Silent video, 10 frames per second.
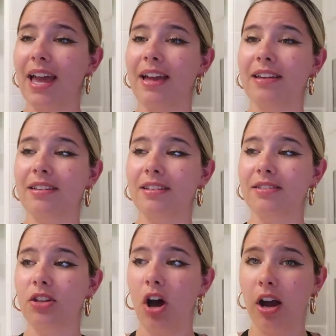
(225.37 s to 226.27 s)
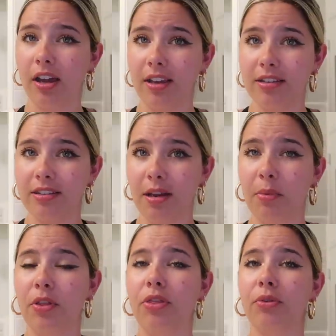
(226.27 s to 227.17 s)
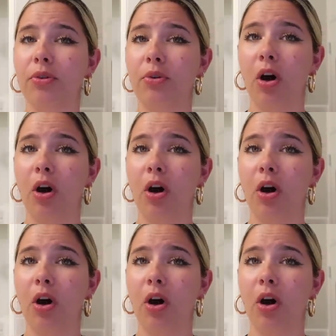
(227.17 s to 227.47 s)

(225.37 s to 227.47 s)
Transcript: and talking someone through